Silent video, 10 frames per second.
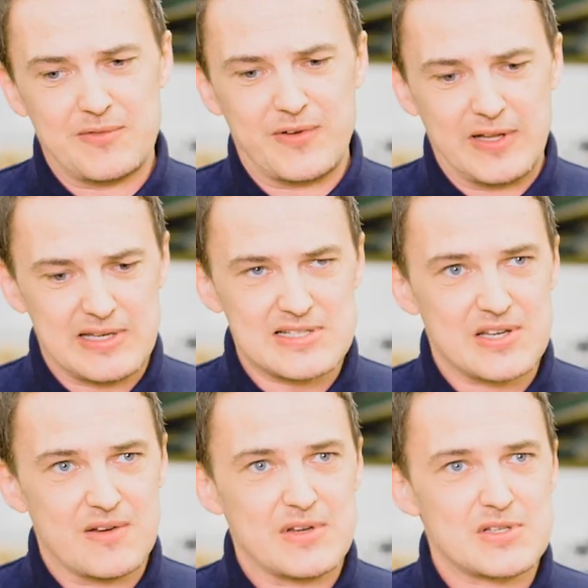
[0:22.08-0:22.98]
failed in
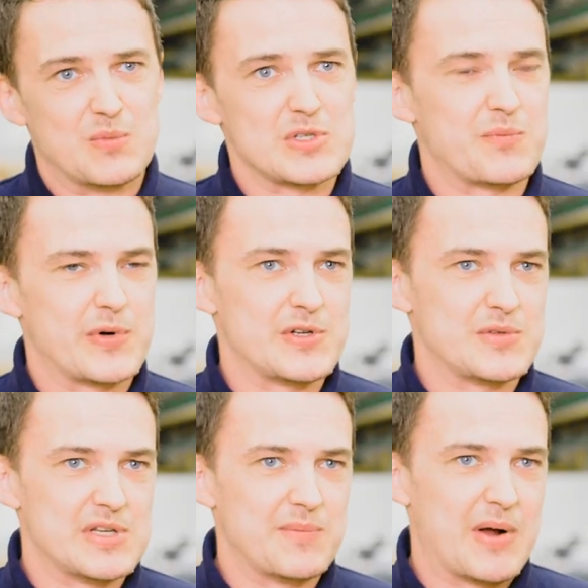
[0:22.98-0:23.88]
service and wasn't
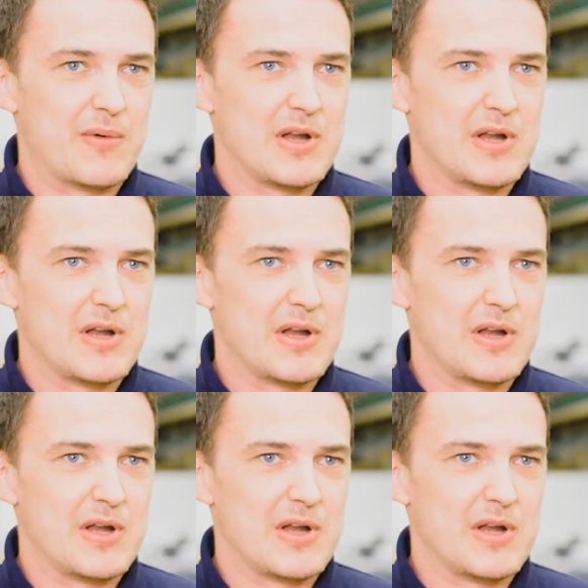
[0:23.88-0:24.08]
producing power